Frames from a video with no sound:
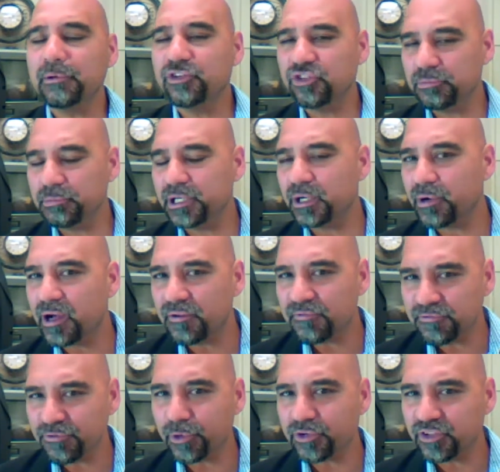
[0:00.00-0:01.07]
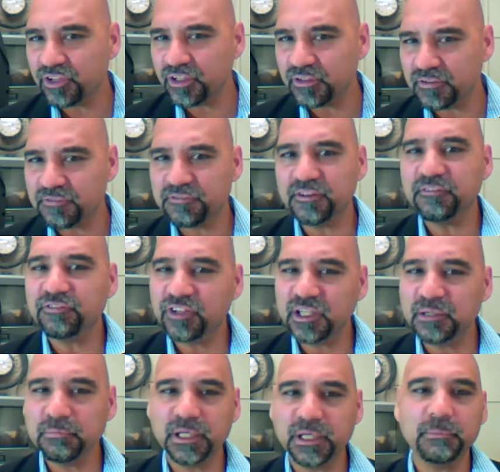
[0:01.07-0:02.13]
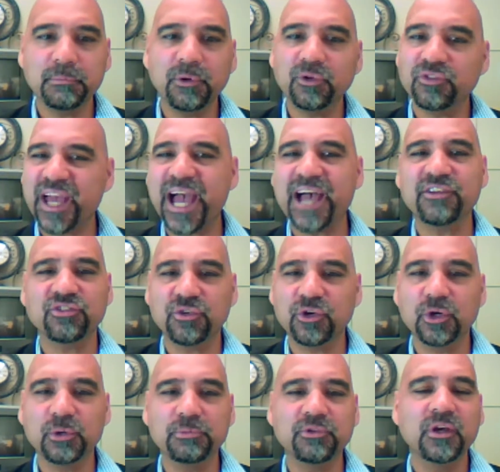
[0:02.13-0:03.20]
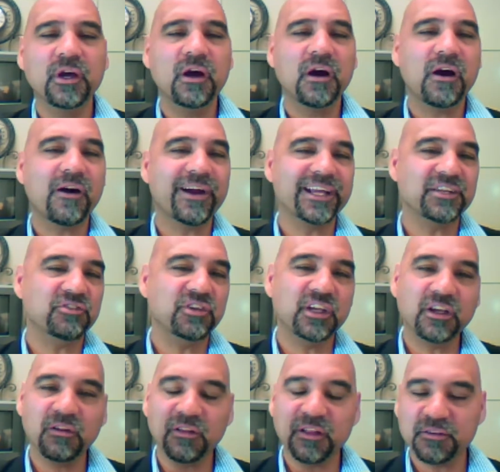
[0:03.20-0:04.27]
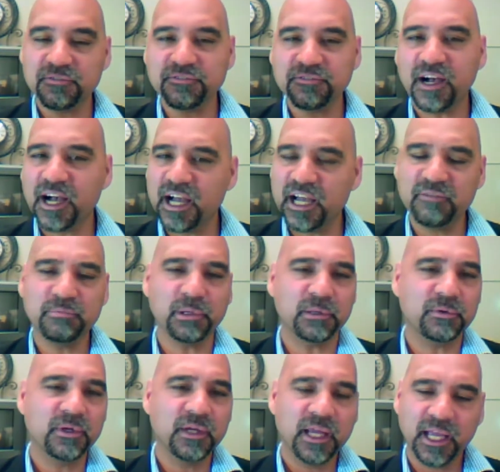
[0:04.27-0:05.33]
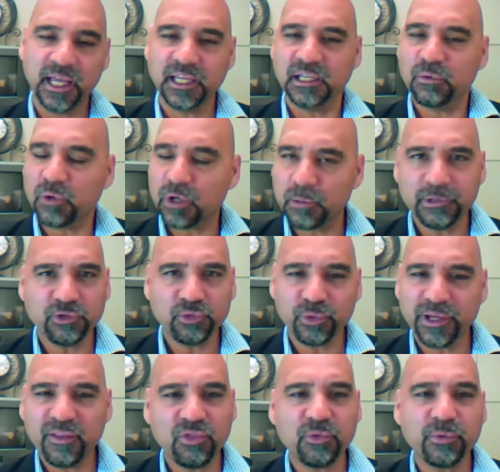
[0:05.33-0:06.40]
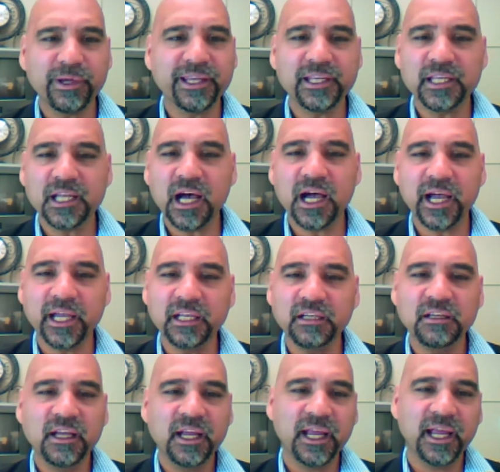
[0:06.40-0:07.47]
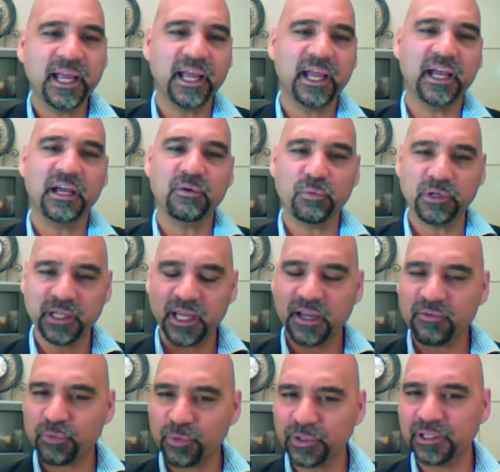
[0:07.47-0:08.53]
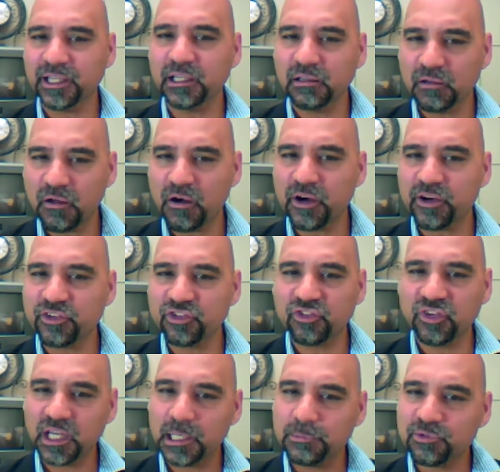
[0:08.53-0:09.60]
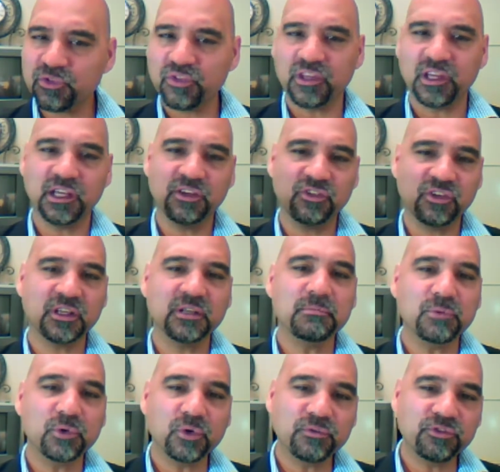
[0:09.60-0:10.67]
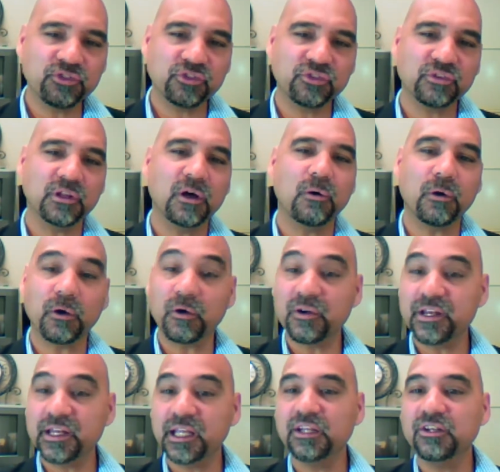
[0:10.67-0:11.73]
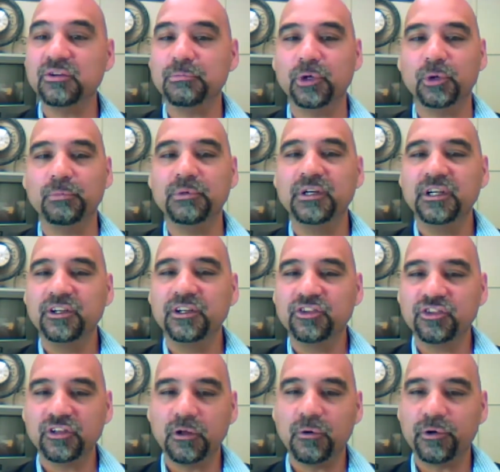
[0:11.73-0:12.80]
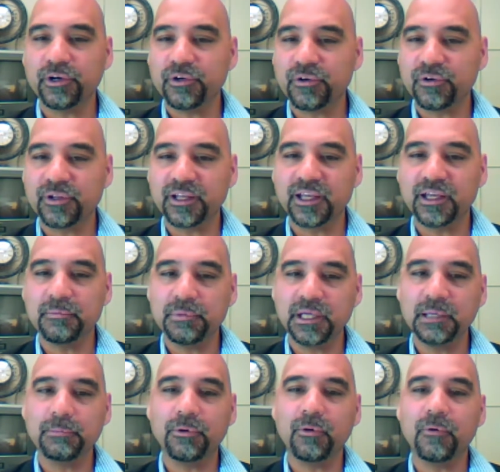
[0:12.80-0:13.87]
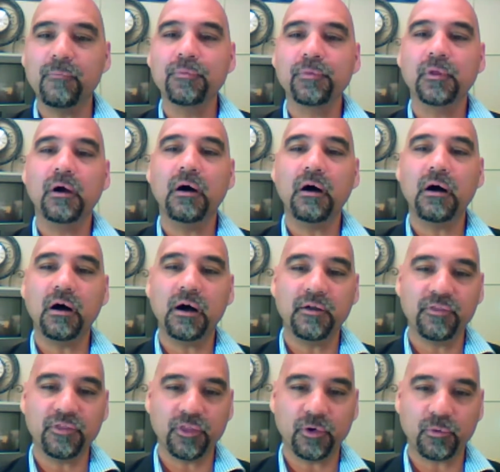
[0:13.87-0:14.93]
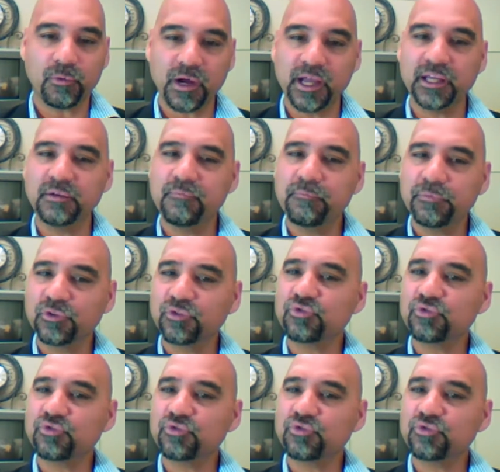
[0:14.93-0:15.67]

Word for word: Functional groups probably should be around 14 to 15 people. Task groups are ideal at 5, but anywhere between 3 and 9. And when you have really large teams, things can move slower or need to move slower in order to get people